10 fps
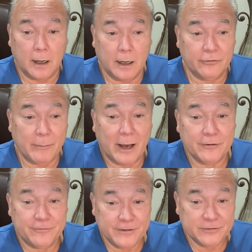of
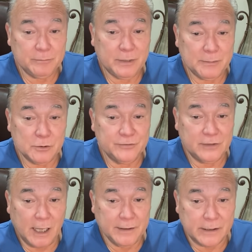about 50 people who've
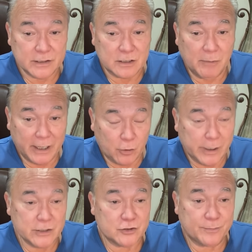done this, to my
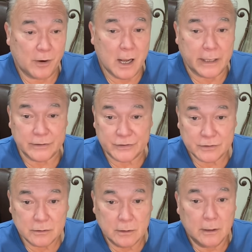great
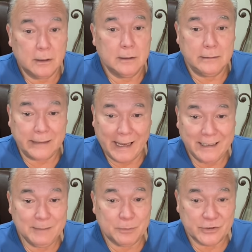surprise,
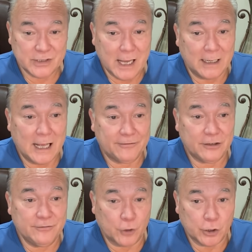90% have
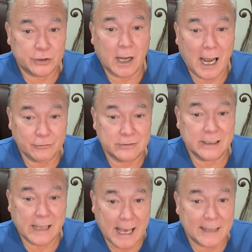converted to
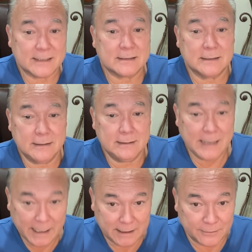hydrogen gas
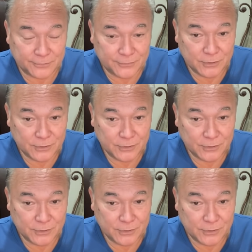negative.